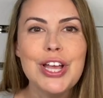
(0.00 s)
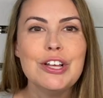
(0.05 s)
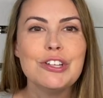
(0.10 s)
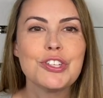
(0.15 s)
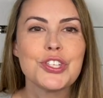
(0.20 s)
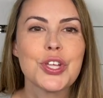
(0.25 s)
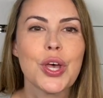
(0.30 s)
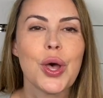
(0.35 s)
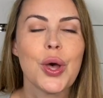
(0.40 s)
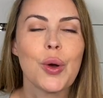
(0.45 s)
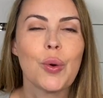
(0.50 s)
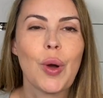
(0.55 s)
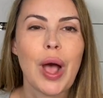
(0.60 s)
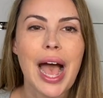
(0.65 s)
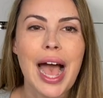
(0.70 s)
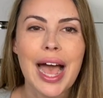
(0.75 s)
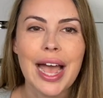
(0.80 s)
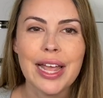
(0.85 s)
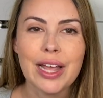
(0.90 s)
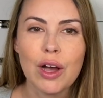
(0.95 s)
So
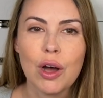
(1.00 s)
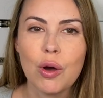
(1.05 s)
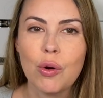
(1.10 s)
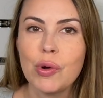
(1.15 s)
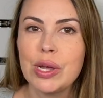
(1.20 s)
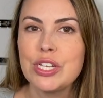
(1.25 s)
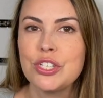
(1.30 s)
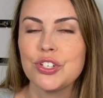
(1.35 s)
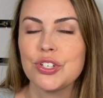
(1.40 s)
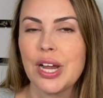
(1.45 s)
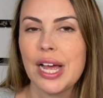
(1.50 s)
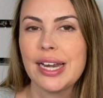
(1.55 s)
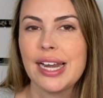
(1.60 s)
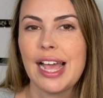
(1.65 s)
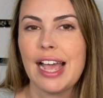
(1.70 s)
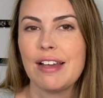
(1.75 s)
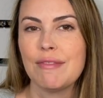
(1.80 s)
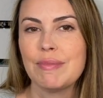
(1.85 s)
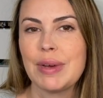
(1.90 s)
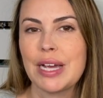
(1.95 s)
I always try to
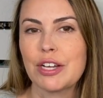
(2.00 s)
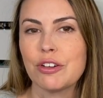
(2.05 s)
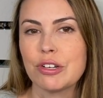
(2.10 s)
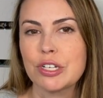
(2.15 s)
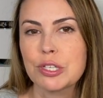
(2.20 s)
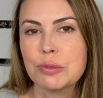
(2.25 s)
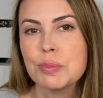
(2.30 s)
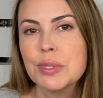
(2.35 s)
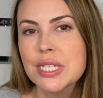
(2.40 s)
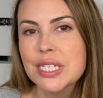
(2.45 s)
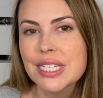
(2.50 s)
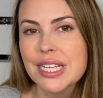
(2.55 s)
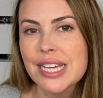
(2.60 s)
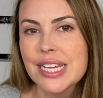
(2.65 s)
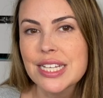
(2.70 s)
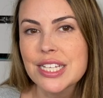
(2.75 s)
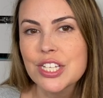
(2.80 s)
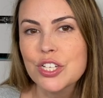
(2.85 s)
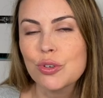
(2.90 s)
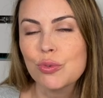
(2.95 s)
have my Christmas
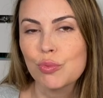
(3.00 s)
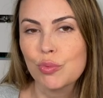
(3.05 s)
list